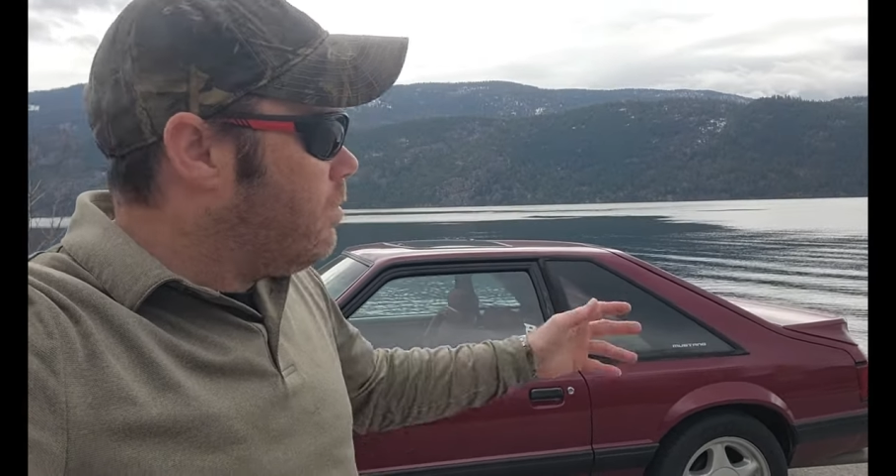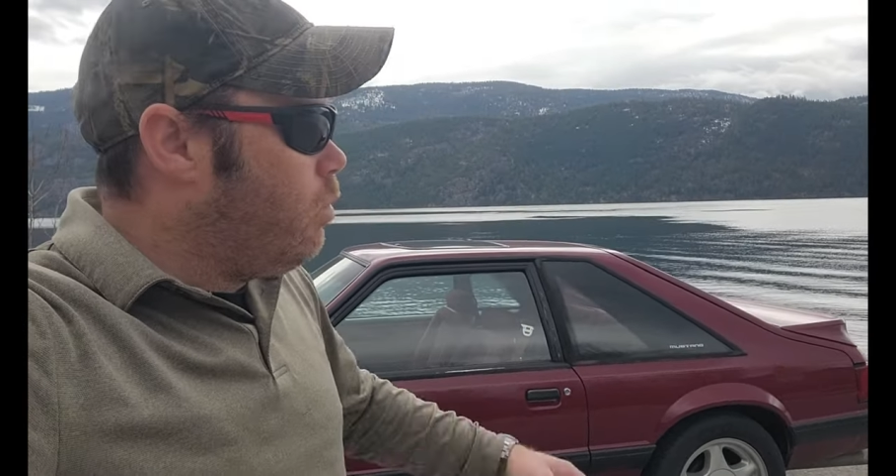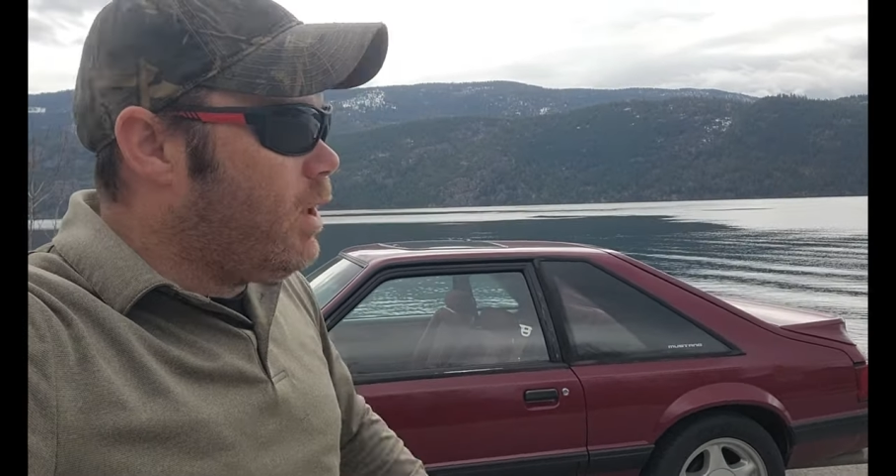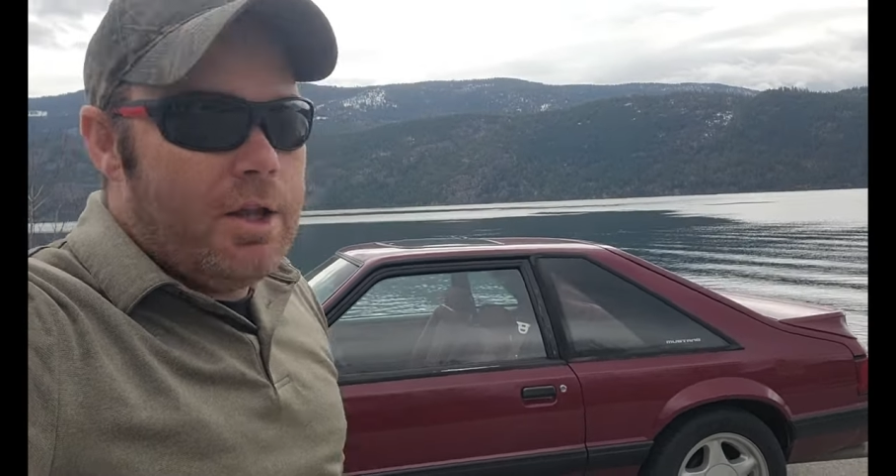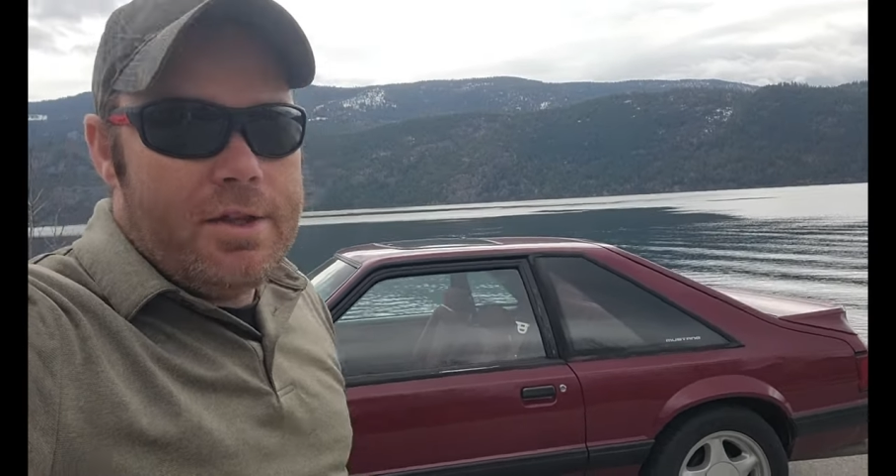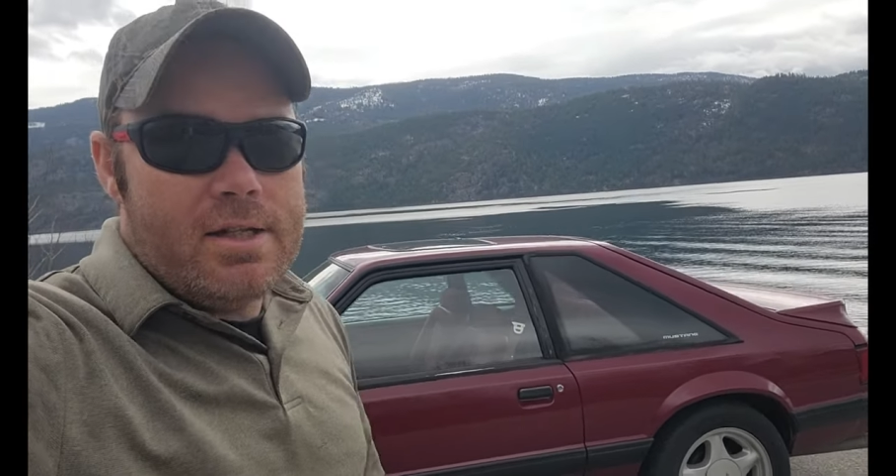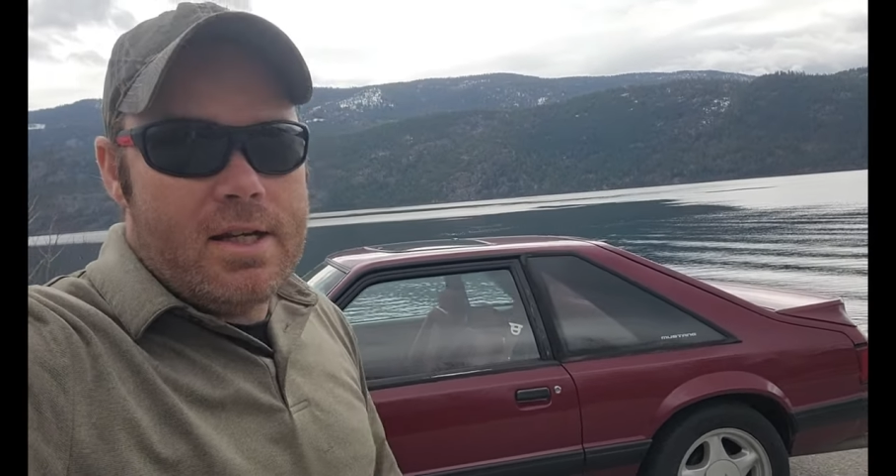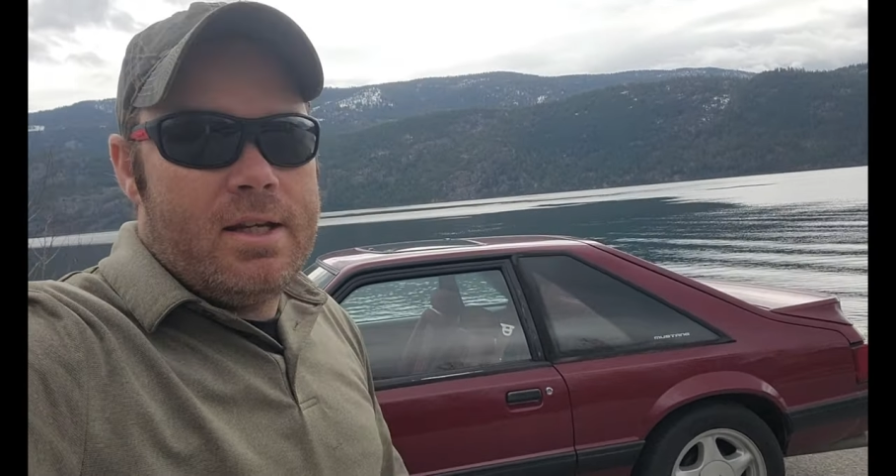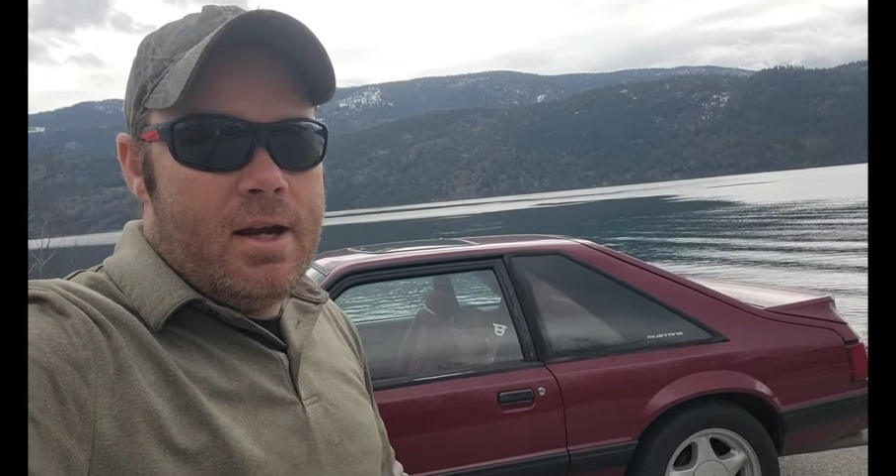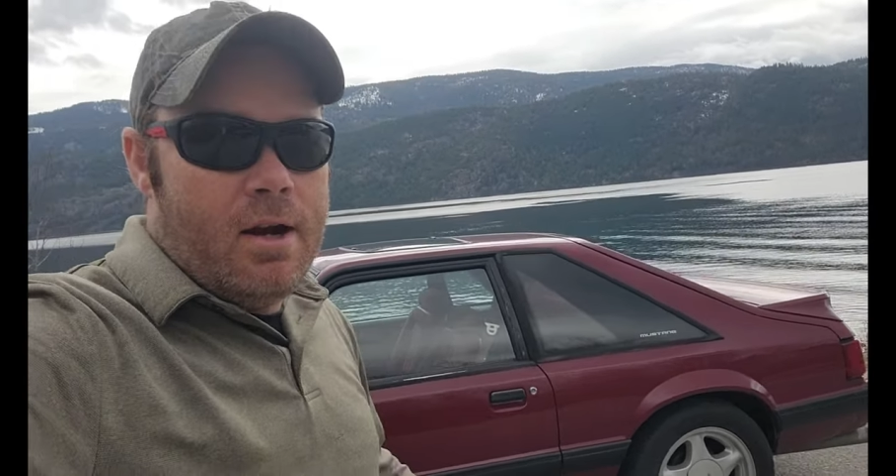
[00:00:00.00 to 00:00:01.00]
we got that
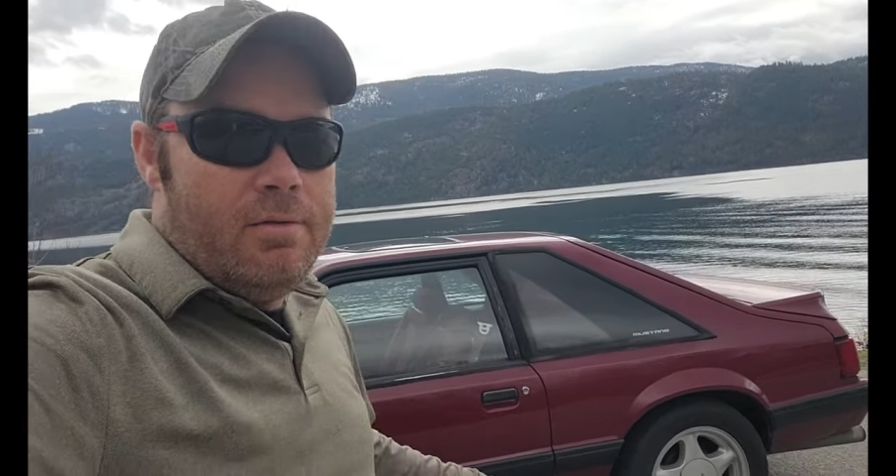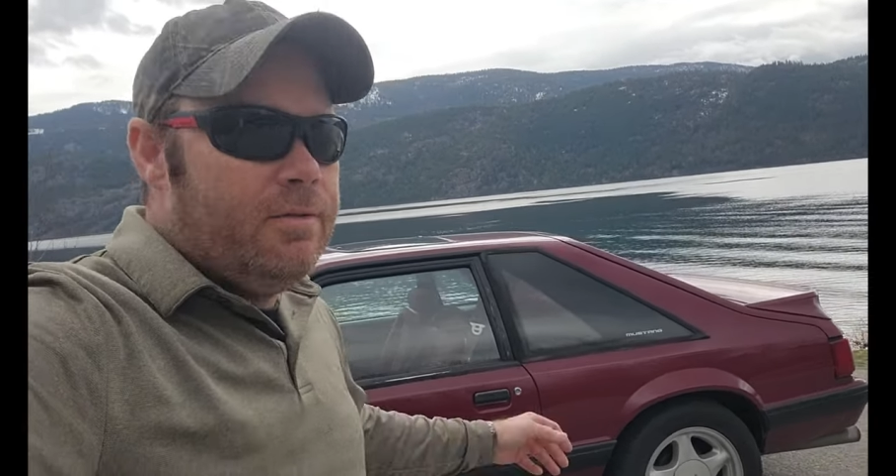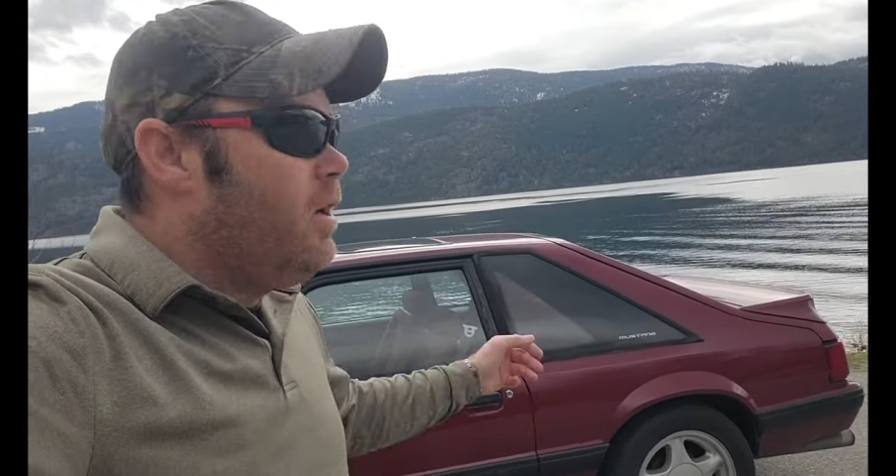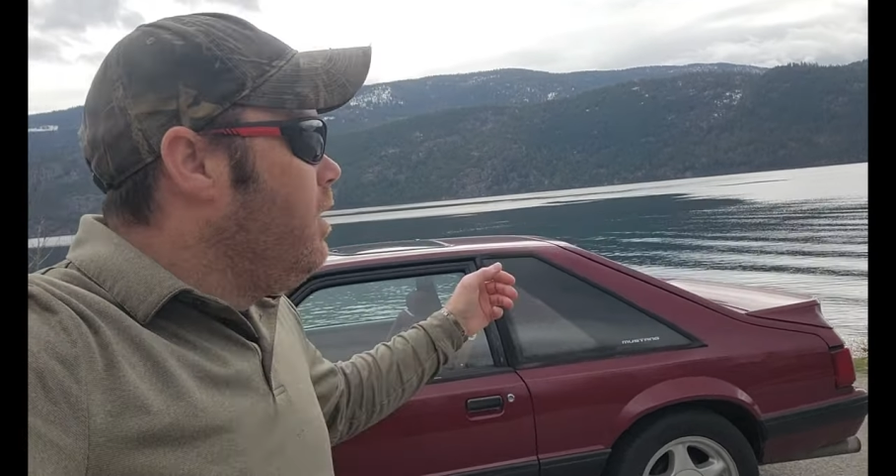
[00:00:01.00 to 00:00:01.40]
taken care of.